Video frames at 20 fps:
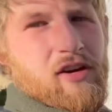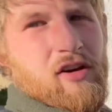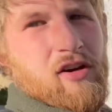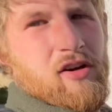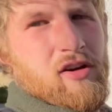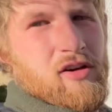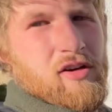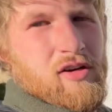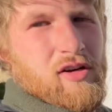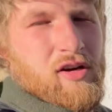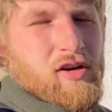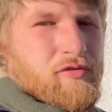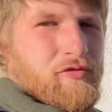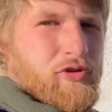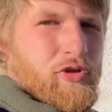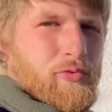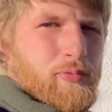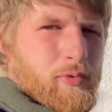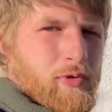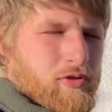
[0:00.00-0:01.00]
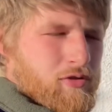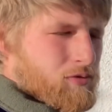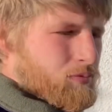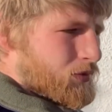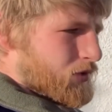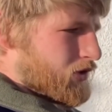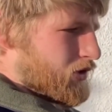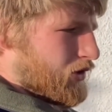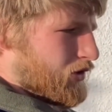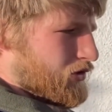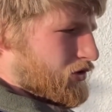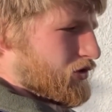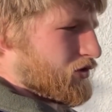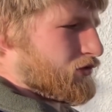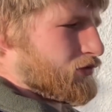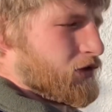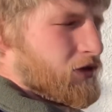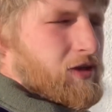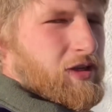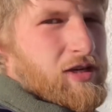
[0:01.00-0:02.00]
are a few possible causes
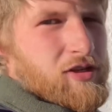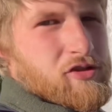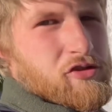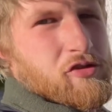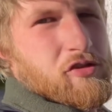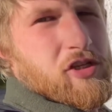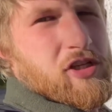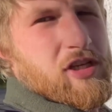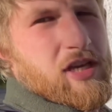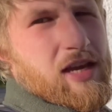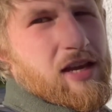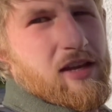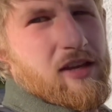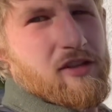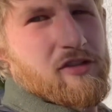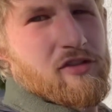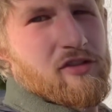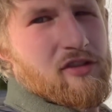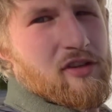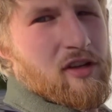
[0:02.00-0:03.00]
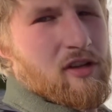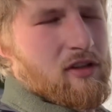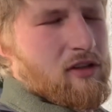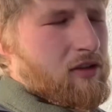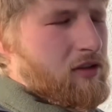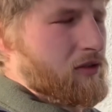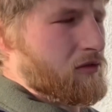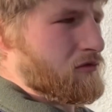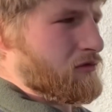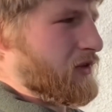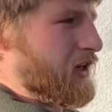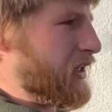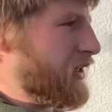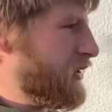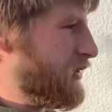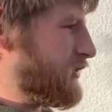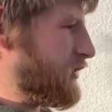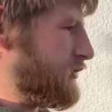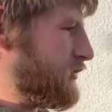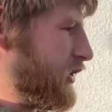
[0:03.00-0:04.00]
for the injury. It is still
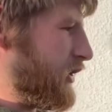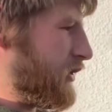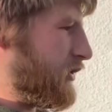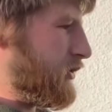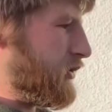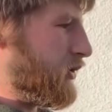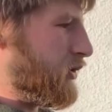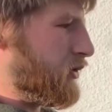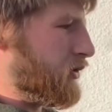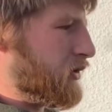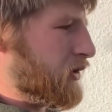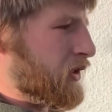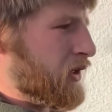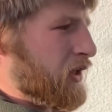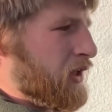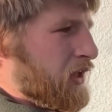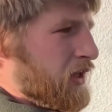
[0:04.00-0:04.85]
relatively unknown.